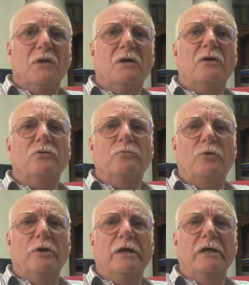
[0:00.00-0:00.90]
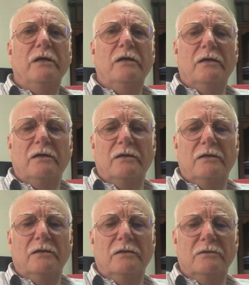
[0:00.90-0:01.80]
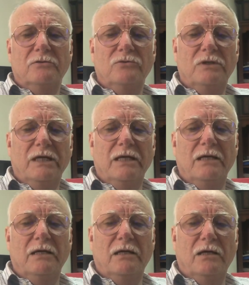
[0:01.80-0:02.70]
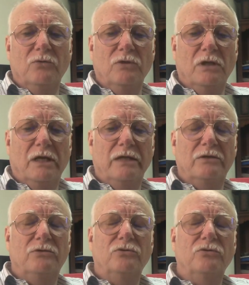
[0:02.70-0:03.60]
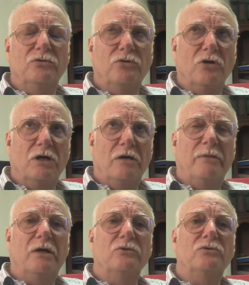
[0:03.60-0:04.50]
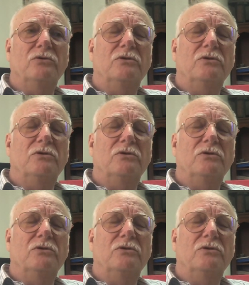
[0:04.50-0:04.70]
Good morning. Today I would like to talk about